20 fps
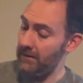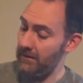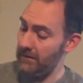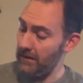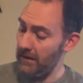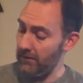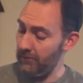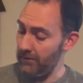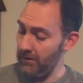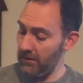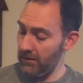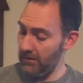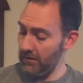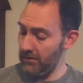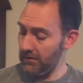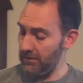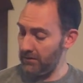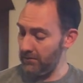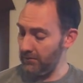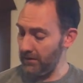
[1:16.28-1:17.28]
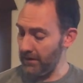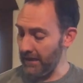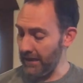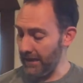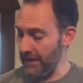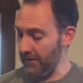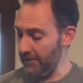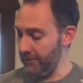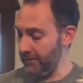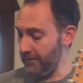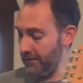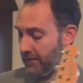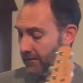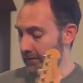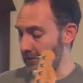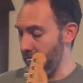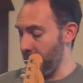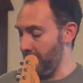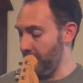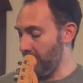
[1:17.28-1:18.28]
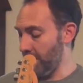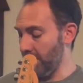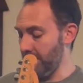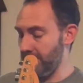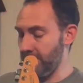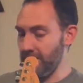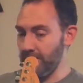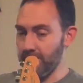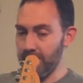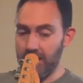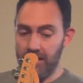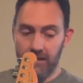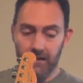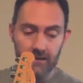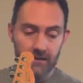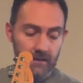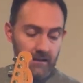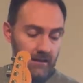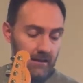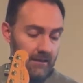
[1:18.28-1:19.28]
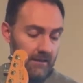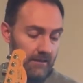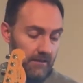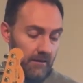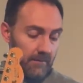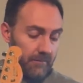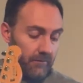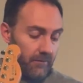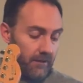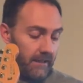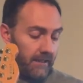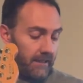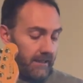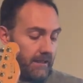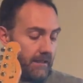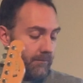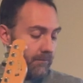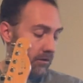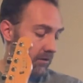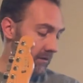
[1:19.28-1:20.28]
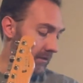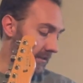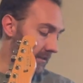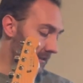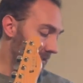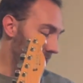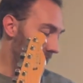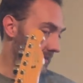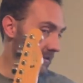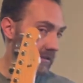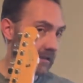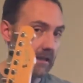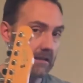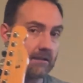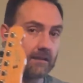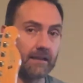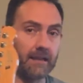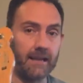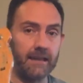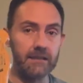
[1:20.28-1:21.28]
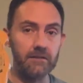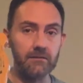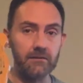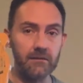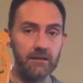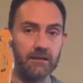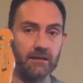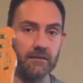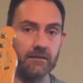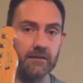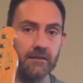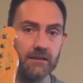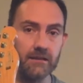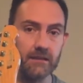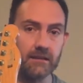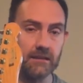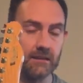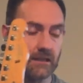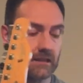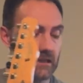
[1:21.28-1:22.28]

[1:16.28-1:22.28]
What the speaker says: And we also have, if you've been watching my Upgrading a Bullet Telecaster series,